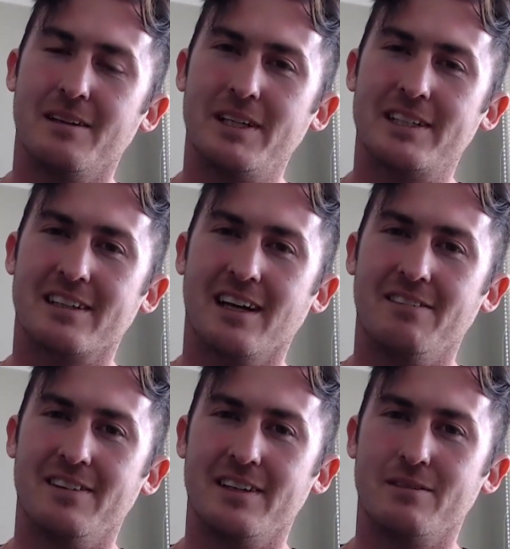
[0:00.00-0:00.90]
Best thing I
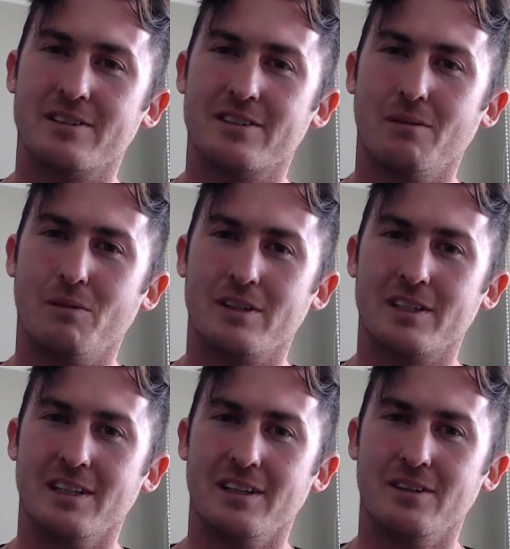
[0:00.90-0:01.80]
ever did was stop
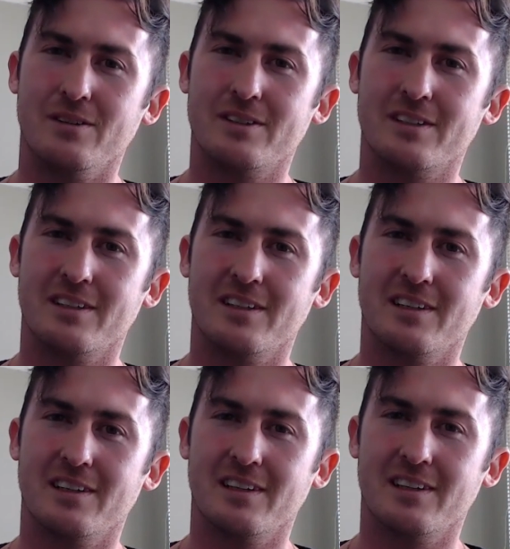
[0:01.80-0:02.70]
watching the news.
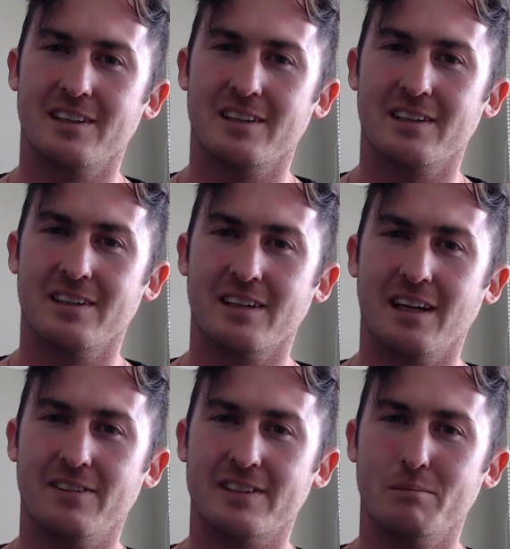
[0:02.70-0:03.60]

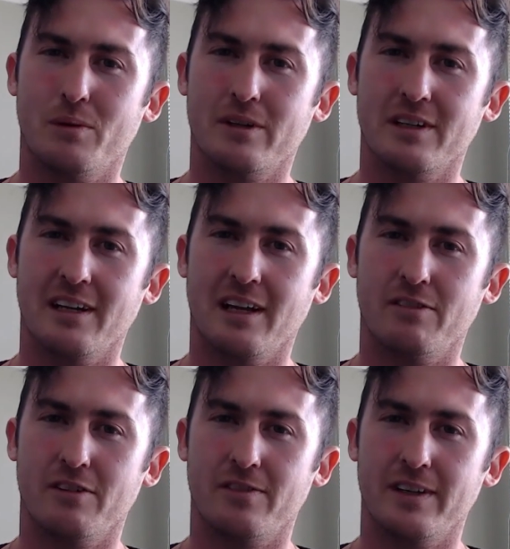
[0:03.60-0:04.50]
If it's important
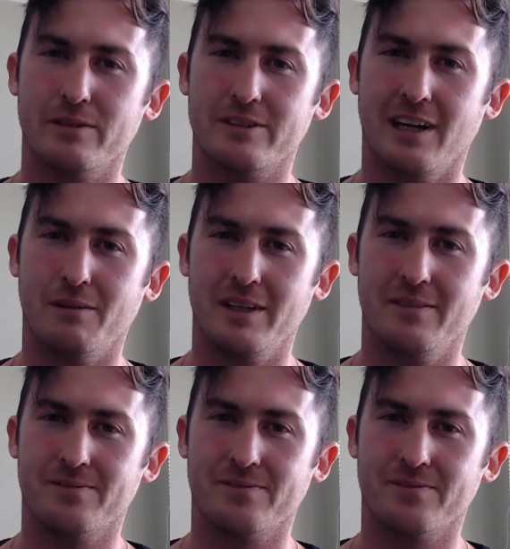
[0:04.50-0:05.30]
enough, a friend will tell me.